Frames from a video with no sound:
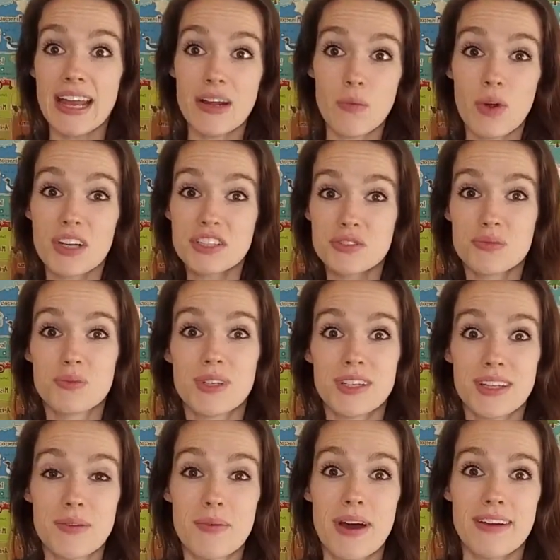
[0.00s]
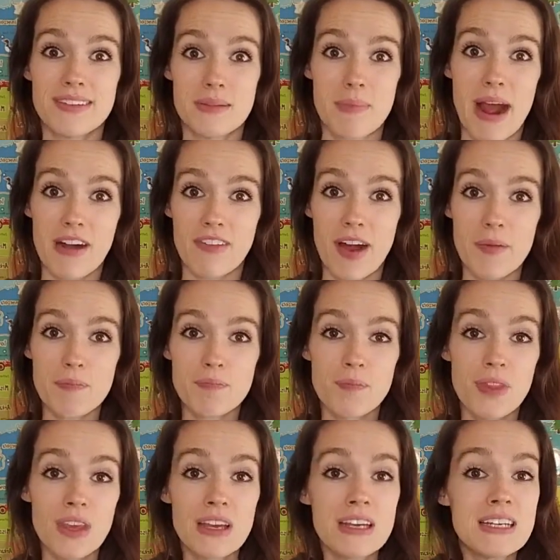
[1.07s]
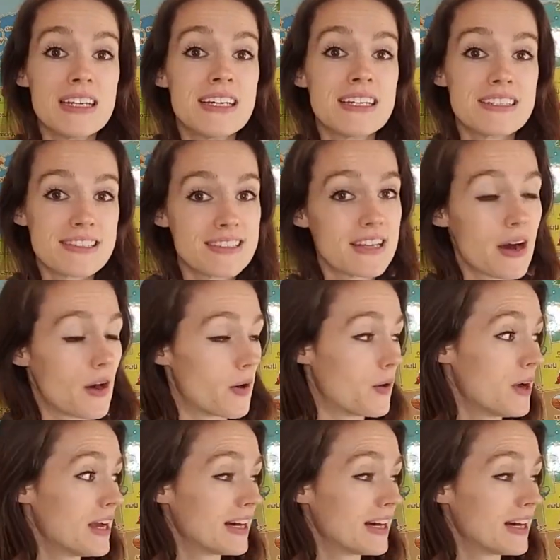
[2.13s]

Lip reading: it works really well as a background. So,